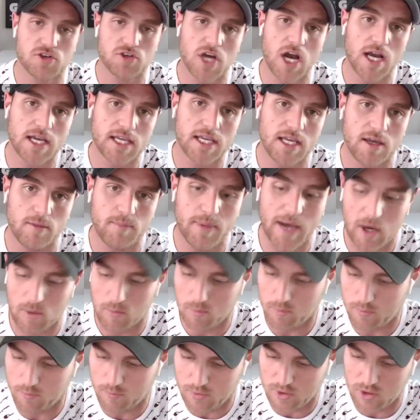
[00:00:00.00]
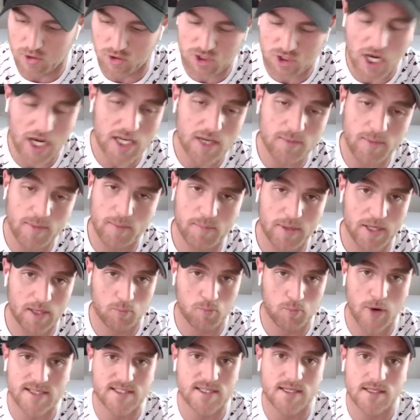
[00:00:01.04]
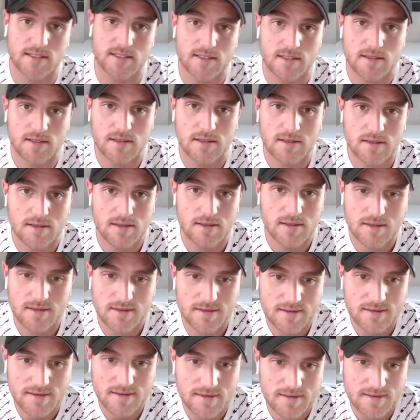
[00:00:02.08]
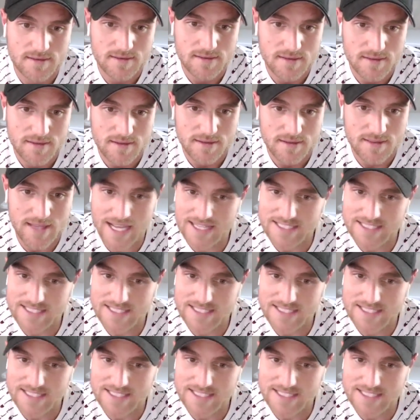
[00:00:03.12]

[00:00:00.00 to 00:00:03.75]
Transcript: talking about, you're talking about being present yeah,